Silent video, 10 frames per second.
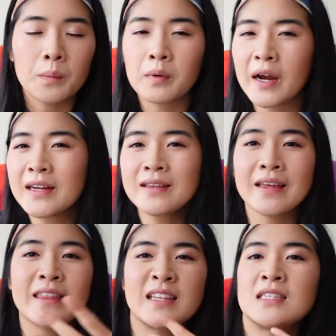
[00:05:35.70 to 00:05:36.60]
branding
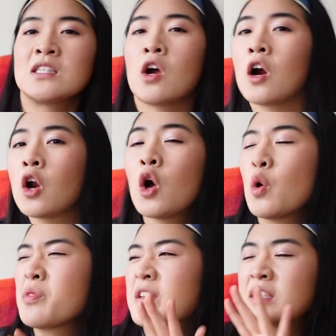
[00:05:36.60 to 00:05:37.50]
like this is our
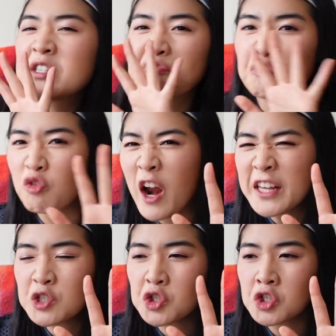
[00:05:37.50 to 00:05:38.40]
own, this is
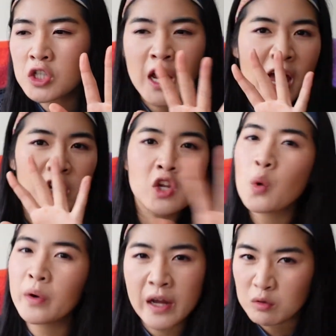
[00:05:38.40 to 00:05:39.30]
French, no
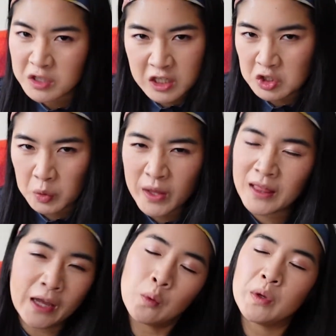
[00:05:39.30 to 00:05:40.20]
one else can do it
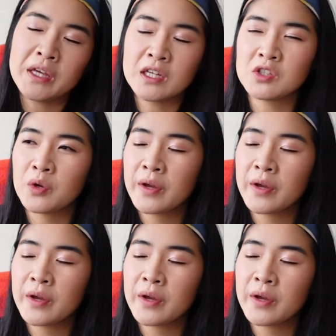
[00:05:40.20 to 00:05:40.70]
like we can do